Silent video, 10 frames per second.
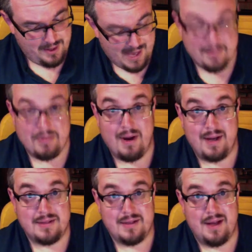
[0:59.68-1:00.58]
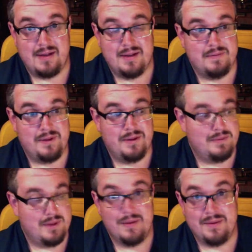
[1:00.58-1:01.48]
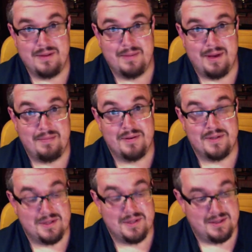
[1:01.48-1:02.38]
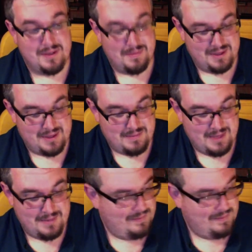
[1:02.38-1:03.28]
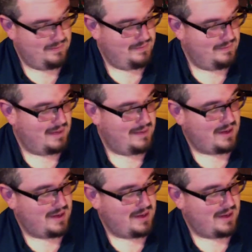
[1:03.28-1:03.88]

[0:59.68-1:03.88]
at a price that I didn't feel guilty about purchasing something that maybe I